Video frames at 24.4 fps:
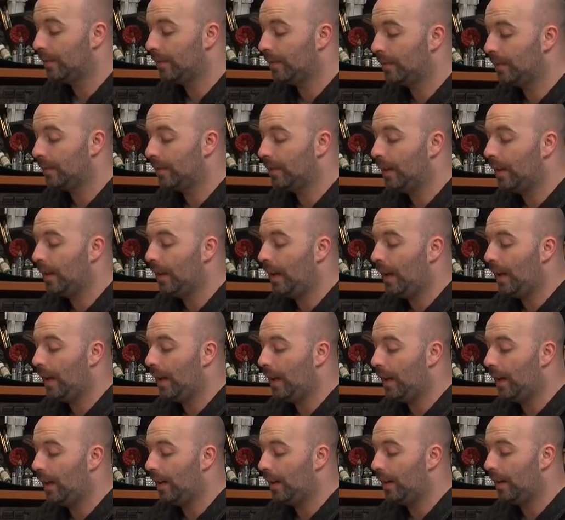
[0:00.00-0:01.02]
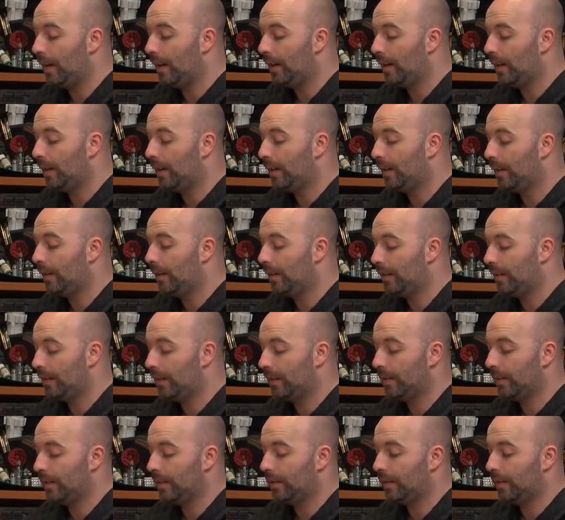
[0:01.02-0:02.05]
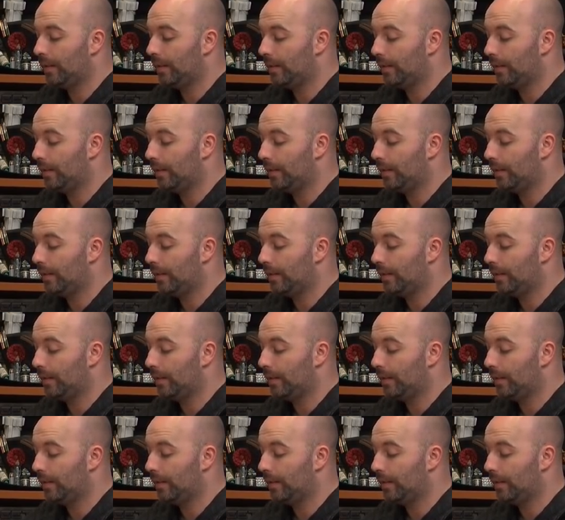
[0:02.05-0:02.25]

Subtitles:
[no speech]